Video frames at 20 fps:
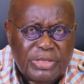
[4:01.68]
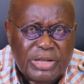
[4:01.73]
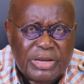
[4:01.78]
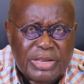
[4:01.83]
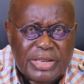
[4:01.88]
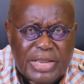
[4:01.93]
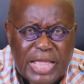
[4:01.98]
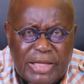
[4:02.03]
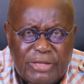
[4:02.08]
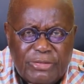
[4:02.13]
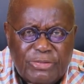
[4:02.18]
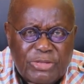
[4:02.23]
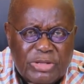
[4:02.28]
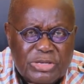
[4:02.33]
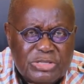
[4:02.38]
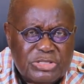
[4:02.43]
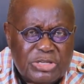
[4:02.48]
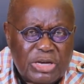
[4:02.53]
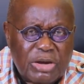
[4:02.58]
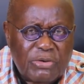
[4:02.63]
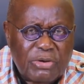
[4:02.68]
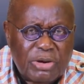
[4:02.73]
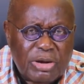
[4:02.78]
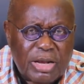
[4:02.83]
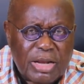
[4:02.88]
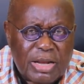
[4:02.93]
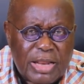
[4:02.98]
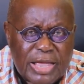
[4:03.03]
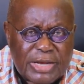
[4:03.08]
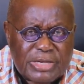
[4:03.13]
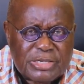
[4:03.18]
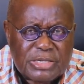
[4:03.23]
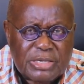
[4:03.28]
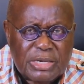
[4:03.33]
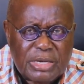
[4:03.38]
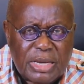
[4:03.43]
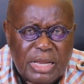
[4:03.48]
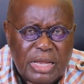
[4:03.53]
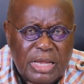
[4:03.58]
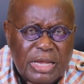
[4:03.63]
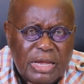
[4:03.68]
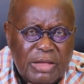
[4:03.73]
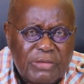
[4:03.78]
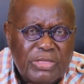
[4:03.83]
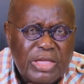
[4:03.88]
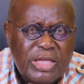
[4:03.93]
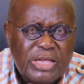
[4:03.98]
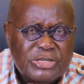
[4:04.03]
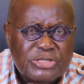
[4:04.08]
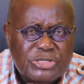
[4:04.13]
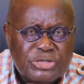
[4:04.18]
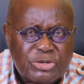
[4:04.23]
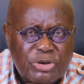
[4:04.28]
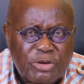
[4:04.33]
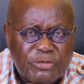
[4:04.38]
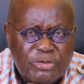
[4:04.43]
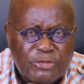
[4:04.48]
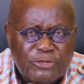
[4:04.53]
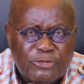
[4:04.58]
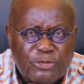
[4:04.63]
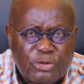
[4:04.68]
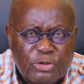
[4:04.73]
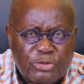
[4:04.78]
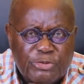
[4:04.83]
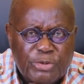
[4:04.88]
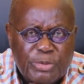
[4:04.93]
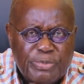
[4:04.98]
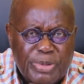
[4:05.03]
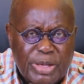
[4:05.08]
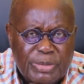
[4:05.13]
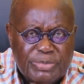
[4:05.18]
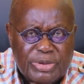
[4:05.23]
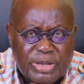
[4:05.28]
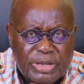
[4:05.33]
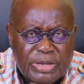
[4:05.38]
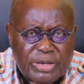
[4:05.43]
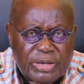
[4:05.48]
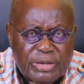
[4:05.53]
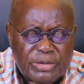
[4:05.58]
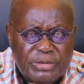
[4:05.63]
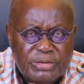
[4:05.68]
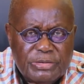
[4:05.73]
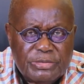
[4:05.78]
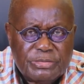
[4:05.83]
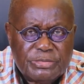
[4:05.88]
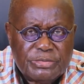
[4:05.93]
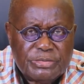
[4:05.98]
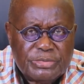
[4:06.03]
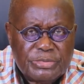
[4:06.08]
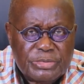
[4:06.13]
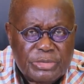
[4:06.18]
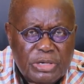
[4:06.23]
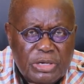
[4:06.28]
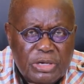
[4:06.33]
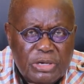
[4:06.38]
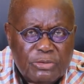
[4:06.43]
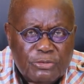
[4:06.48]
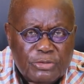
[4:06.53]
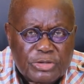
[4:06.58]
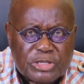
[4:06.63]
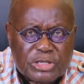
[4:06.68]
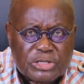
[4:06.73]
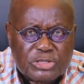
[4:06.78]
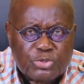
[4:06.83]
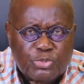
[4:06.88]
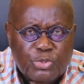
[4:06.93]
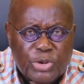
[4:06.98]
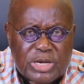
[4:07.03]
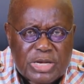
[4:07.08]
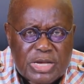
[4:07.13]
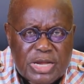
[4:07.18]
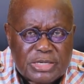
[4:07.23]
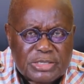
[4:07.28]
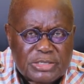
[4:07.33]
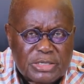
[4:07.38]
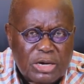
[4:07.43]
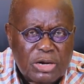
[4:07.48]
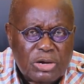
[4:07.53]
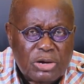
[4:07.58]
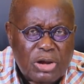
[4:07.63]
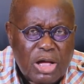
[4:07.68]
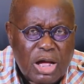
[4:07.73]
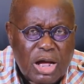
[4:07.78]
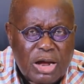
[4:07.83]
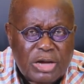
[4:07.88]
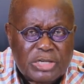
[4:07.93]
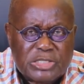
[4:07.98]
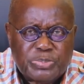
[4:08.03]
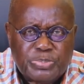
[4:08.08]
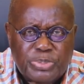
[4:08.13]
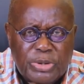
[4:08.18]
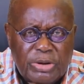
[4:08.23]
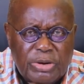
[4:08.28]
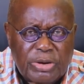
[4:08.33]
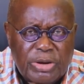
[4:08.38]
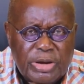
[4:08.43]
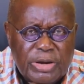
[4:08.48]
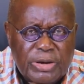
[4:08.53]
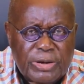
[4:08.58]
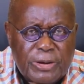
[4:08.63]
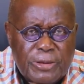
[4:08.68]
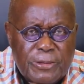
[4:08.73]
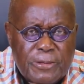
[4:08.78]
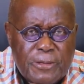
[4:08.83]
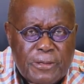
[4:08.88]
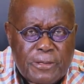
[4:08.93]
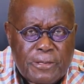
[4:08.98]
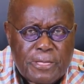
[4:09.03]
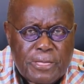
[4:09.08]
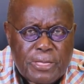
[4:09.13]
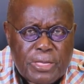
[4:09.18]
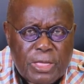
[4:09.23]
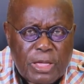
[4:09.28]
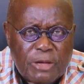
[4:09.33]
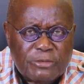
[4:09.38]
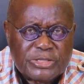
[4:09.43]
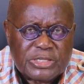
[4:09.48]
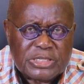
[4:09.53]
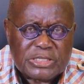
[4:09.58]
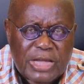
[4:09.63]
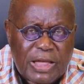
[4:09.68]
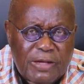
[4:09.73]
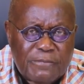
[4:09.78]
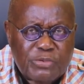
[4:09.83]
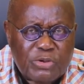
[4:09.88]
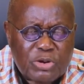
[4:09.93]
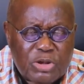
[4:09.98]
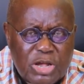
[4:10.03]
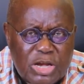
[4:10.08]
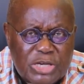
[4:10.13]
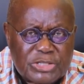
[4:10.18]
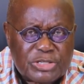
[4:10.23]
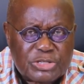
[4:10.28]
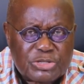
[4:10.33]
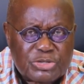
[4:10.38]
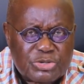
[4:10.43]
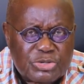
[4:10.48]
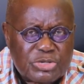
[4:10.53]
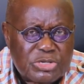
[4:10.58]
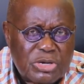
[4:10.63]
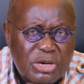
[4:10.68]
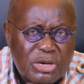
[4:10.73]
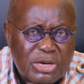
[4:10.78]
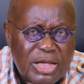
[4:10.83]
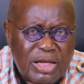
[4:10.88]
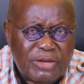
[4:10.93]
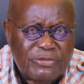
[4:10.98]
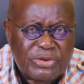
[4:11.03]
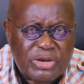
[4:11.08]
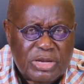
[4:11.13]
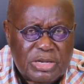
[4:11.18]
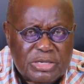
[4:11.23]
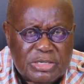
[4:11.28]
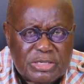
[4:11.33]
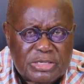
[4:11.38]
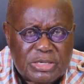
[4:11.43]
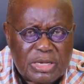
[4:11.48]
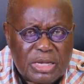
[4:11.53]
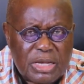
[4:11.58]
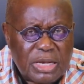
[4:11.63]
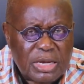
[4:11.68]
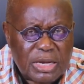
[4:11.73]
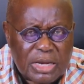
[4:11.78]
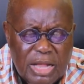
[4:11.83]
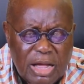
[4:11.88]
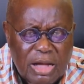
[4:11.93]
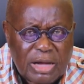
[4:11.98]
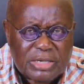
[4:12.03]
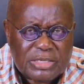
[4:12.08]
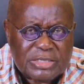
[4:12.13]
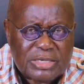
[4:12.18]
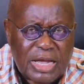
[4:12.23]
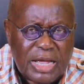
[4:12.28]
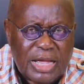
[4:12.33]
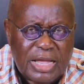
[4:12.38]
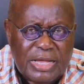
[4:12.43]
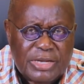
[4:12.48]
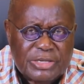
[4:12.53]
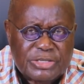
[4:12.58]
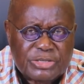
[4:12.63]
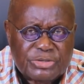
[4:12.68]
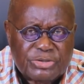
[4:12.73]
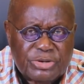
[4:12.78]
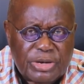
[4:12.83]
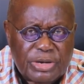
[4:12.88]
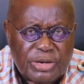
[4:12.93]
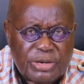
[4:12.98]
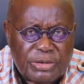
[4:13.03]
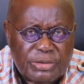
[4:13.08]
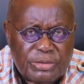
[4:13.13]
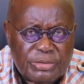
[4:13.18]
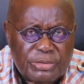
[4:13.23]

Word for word: the ninth general election in the history of the Fourth Republic, which has witnessed the longest period of stable constitutional governance in our entire history